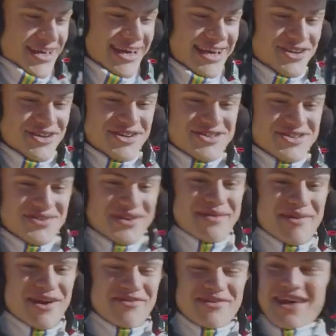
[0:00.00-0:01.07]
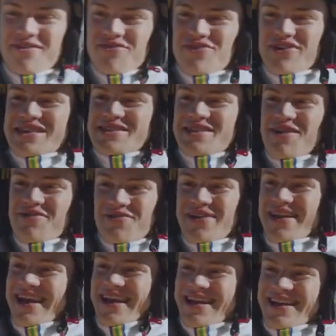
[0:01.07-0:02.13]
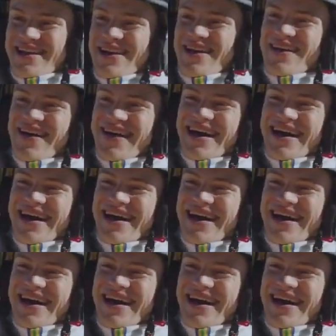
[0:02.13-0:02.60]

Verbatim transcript: kid, you're just dreaming of getting free stuff one day, you know?